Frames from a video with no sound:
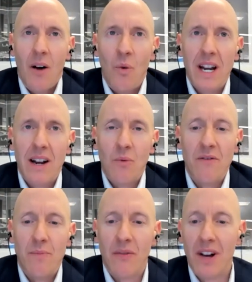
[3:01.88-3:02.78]

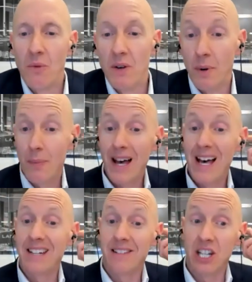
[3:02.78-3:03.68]
We've
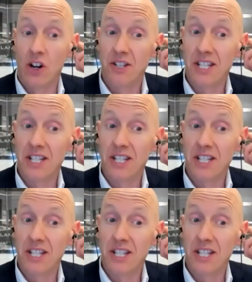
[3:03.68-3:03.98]
prepared the odd